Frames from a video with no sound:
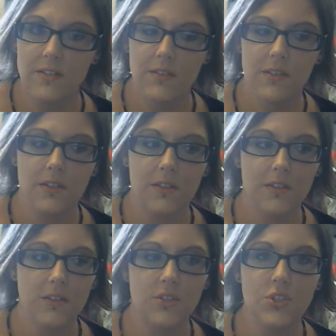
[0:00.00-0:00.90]

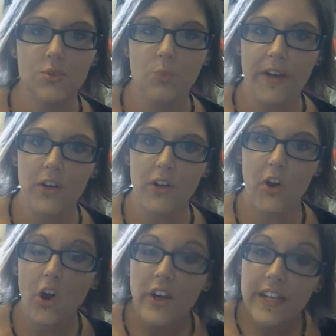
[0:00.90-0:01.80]
uh, sweater
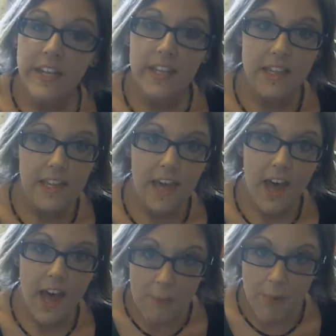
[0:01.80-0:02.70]
cardigan that
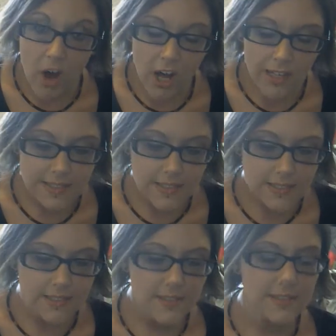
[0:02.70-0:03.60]
I
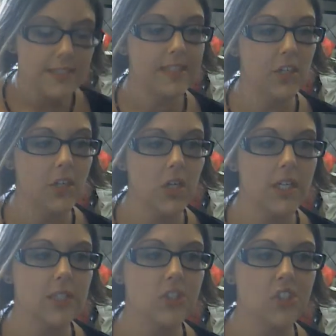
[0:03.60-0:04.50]
bought in a
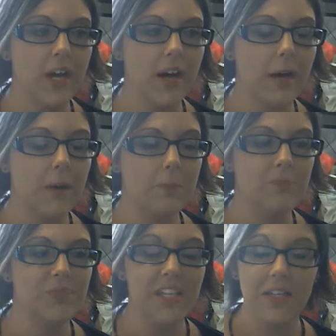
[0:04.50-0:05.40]
large, um,
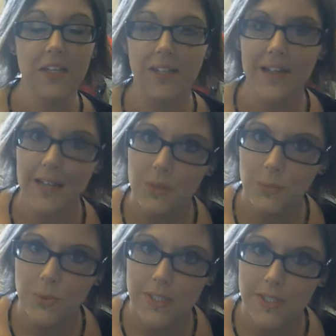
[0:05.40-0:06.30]
I haven't
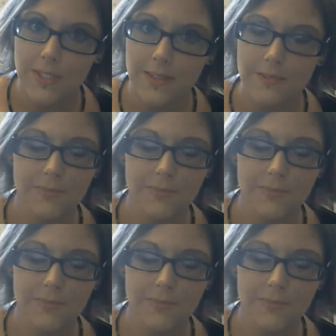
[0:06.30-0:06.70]
worn it yet.